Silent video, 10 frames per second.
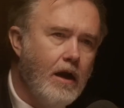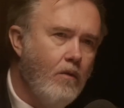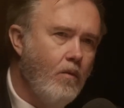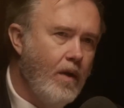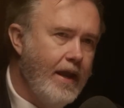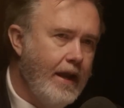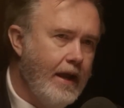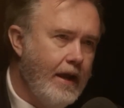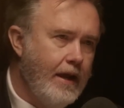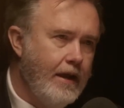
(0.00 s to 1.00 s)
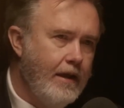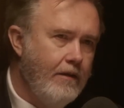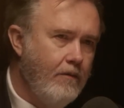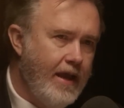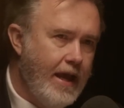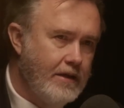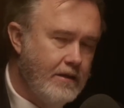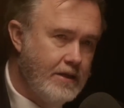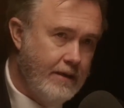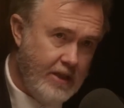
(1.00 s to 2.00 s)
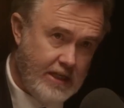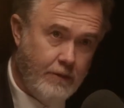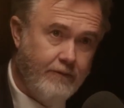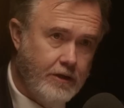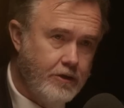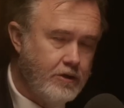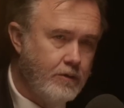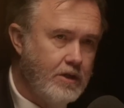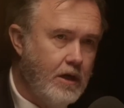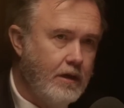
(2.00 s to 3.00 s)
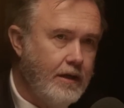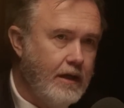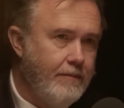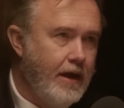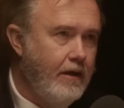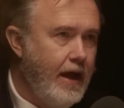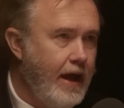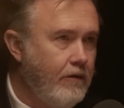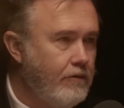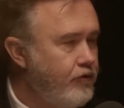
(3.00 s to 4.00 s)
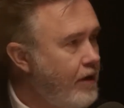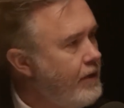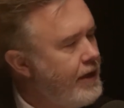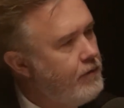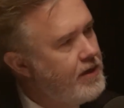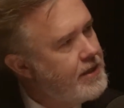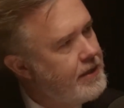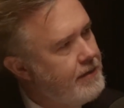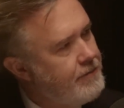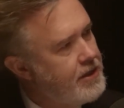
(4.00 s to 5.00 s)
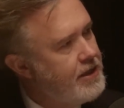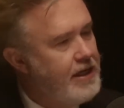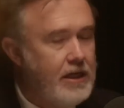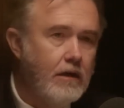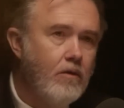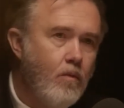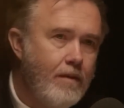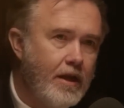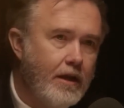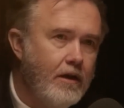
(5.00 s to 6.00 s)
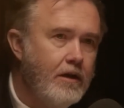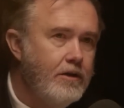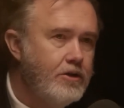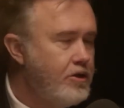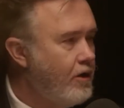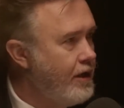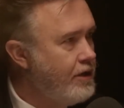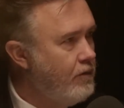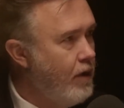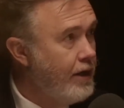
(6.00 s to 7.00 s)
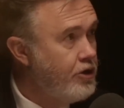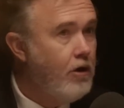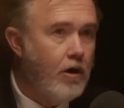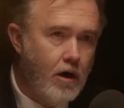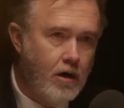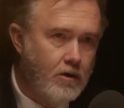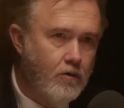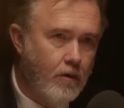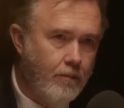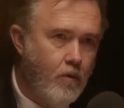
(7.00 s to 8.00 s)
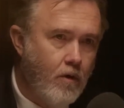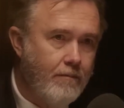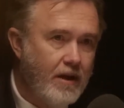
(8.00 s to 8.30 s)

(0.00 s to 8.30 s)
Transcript: We had some of these professors were talking about how troubling it was to them to see young women starting to watch hardcore porn